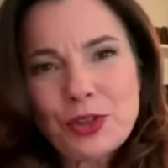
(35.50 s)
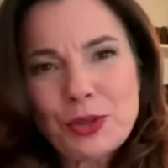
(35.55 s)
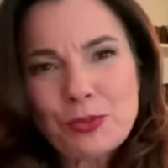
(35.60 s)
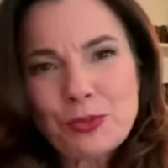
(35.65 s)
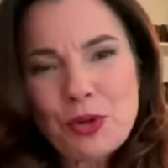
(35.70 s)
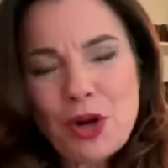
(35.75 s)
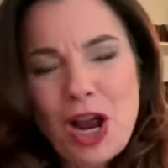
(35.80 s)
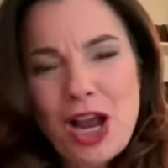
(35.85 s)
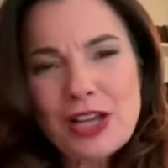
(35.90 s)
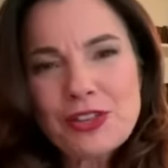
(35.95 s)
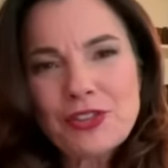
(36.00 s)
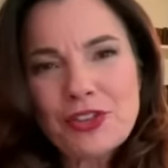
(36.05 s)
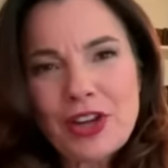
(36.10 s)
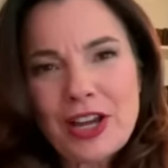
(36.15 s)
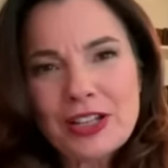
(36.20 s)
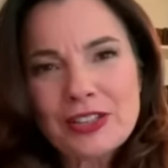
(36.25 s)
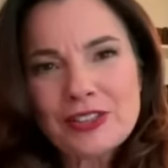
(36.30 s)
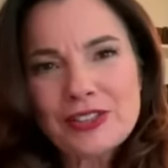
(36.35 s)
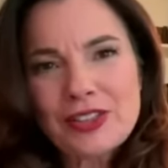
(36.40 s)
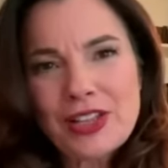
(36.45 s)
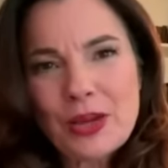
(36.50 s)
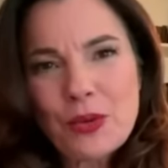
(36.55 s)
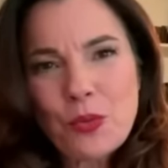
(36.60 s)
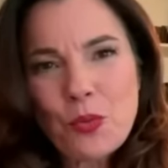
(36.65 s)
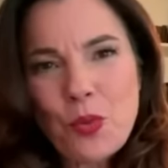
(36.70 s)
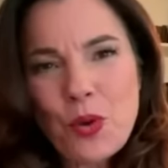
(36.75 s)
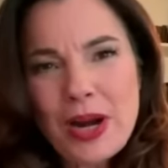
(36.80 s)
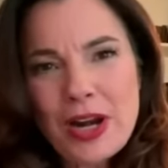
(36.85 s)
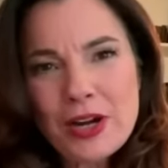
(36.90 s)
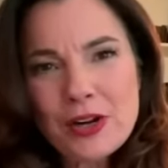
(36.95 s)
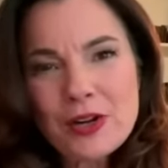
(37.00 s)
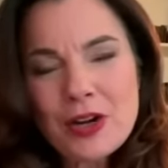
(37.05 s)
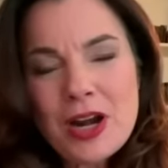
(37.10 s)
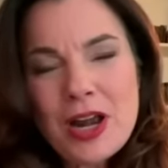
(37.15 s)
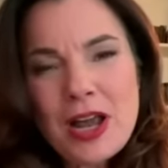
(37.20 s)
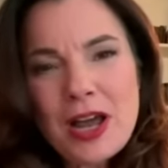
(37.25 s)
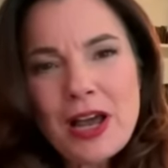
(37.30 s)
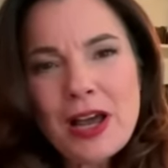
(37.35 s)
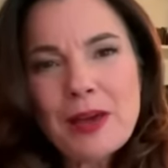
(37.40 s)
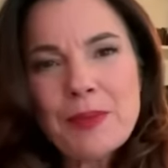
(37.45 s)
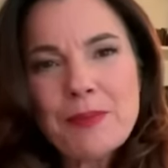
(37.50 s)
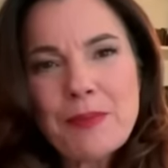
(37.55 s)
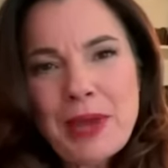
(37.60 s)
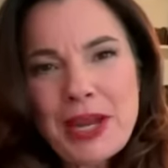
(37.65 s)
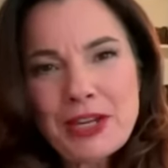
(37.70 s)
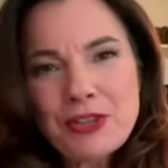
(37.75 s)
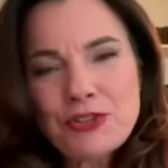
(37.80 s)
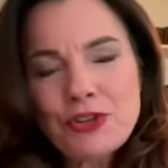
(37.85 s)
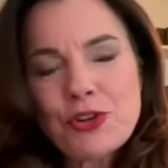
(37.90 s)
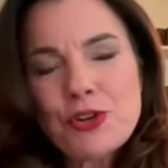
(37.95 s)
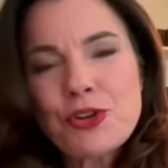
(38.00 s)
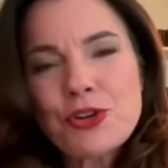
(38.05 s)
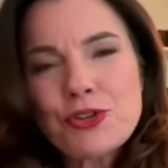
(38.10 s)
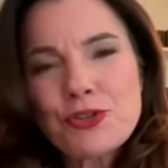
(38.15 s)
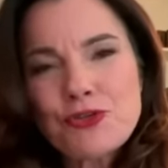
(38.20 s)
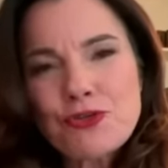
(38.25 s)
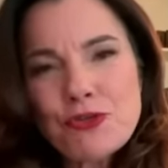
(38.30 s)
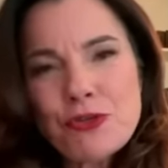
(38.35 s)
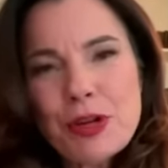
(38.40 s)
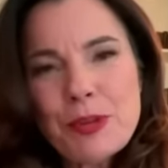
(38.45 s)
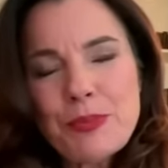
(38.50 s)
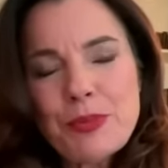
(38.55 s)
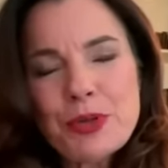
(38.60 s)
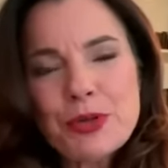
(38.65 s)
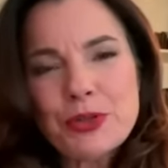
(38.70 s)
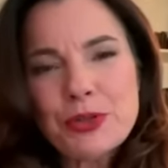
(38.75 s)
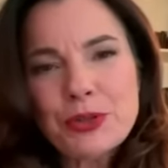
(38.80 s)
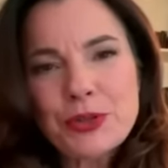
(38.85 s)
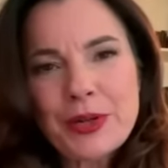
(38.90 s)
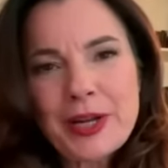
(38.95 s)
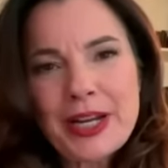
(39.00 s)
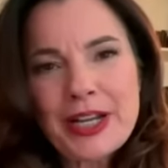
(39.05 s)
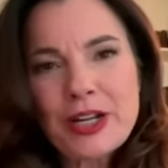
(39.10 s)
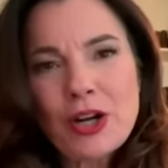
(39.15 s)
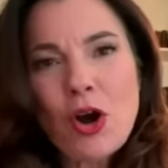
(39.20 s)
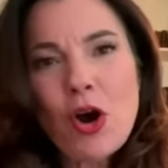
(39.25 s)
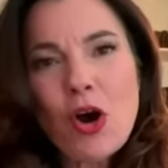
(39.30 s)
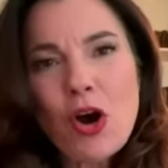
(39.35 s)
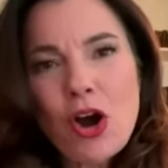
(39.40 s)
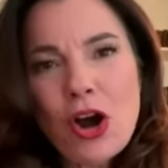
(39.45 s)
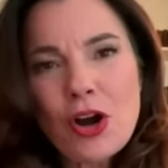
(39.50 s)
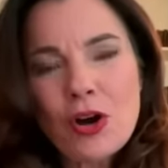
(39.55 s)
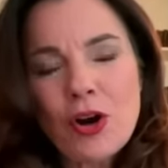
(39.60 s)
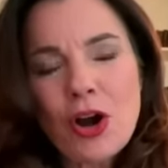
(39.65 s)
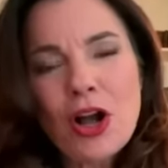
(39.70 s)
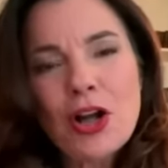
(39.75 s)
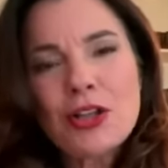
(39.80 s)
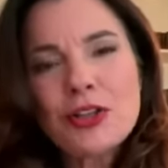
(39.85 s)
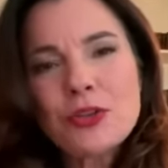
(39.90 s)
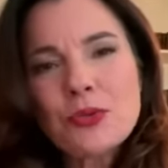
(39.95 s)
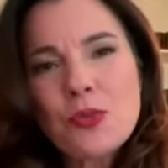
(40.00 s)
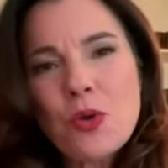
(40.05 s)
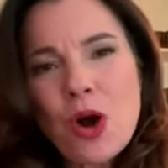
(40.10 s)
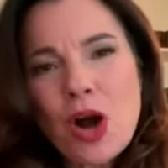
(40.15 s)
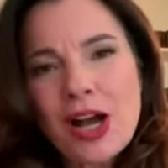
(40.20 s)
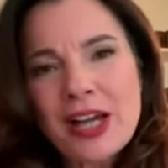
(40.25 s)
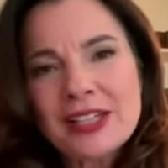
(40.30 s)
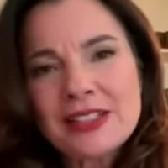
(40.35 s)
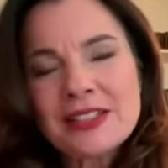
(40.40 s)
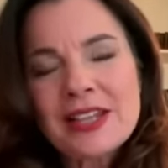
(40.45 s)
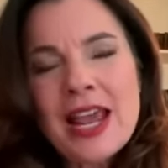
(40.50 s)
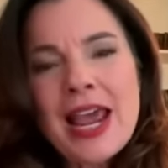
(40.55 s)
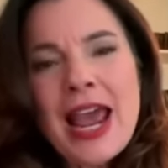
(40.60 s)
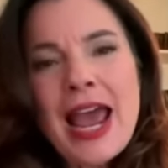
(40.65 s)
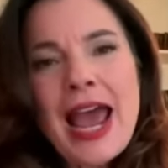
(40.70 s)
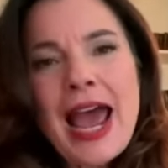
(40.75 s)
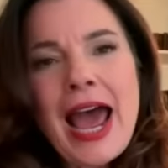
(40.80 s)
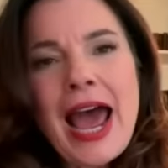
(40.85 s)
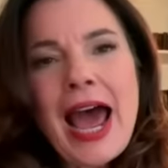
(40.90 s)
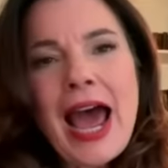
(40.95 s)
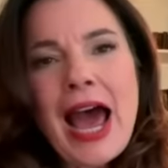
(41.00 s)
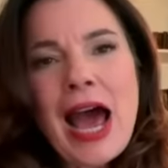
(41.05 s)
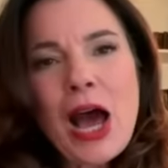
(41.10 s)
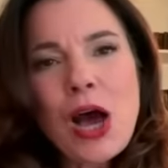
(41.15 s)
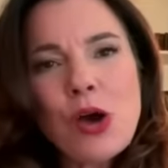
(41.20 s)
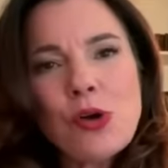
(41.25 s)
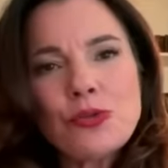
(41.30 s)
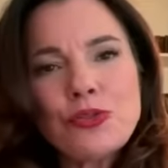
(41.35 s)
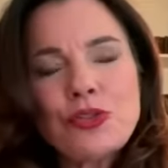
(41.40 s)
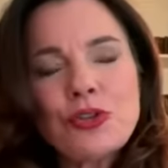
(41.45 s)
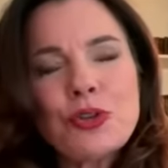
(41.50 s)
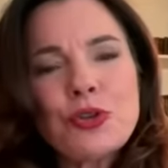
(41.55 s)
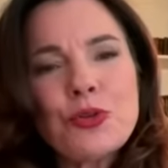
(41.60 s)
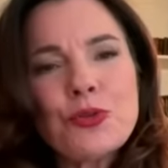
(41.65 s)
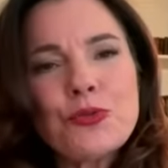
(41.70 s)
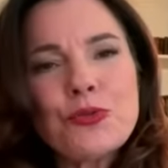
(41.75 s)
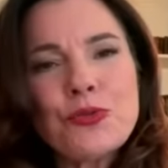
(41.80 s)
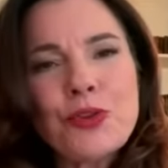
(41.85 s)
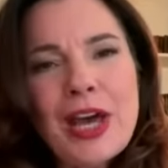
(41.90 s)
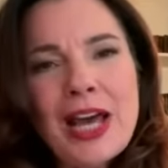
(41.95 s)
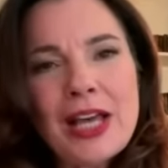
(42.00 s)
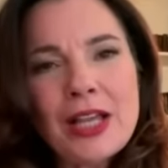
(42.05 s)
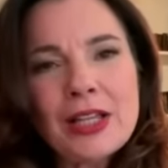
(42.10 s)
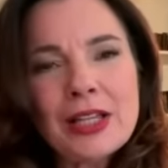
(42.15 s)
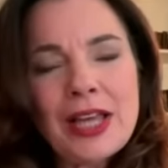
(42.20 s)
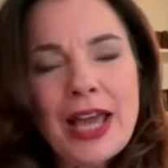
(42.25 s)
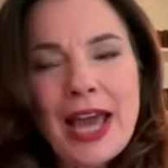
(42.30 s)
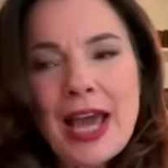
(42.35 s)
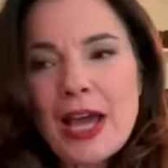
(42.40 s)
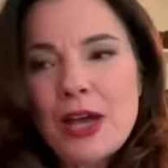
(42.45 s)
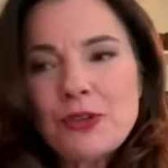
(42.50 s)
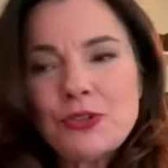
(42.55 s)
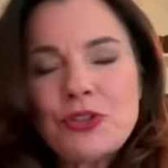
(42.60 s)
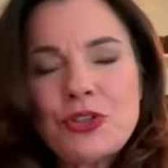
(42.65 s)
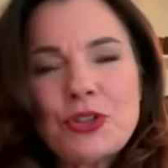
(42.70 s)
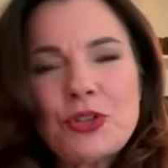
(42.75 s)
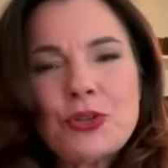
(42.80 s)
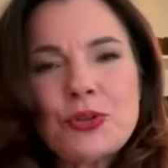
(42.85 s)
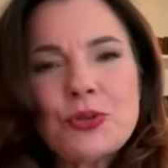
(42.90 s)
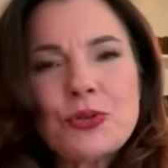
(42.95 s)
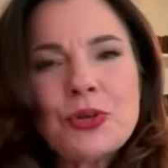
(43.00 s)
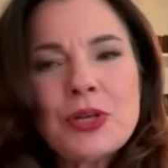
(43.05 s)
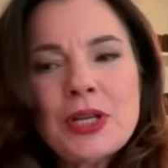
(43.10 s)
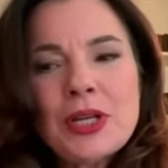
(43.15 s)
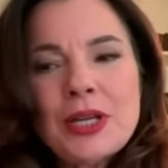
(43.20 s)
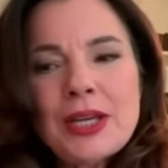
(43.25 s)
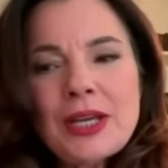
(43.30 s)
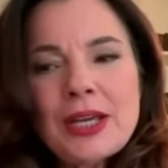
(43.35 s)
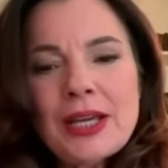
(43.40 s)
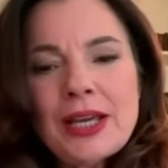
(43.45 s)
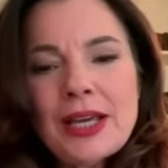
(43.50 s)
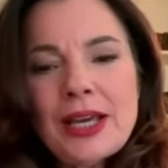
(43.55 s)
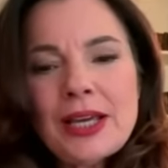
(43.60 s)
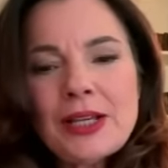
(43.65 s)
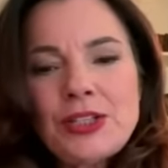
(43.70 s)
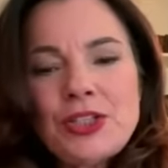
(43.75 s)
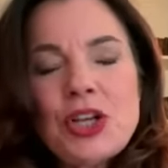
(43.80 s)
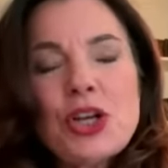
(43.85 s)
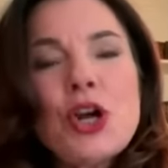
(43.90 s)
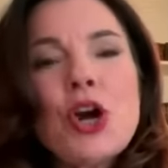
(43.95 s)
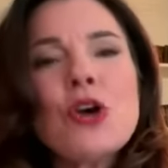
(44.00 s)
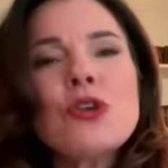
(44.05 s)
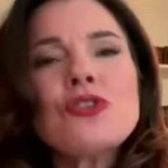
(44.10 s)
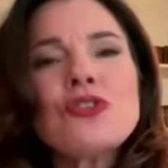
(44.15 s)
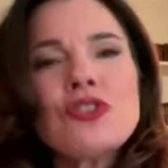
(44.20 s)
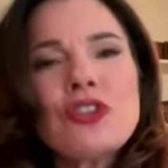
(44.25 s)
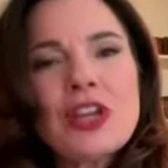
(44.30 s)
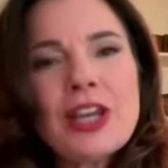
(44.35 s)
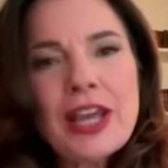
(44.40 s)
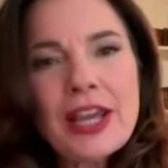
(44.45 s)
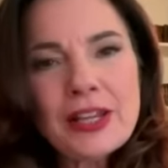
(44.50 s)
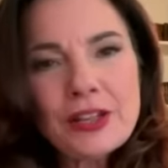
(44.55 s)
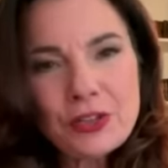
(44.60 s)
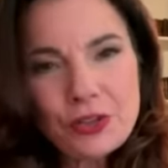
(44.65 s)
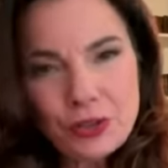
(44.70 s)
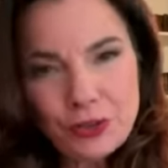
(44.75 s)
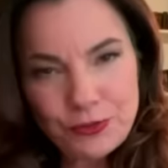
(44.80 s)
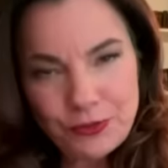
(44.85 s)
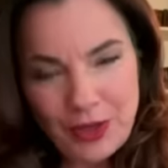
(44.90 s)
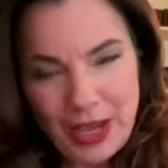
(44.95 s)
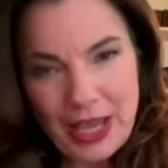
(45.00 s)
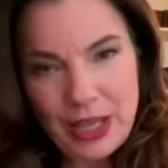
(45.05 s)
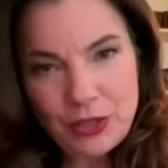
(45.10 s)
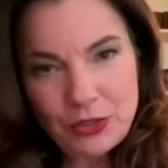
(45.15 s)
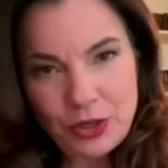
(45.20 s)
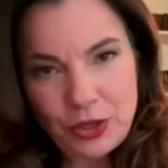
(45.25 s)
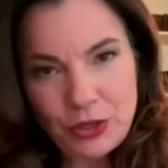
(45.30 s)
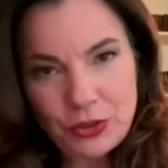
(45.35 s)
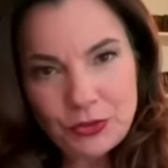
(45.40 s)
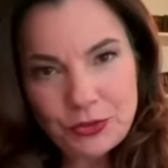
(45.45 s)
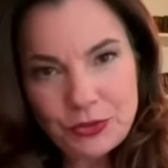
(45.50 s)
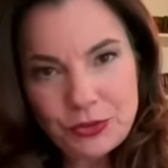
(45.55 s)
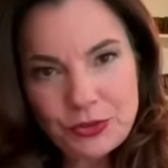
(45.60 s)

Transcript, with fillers: the projects that we're a major contributor in are. Otherwise, how do you negotiate your value?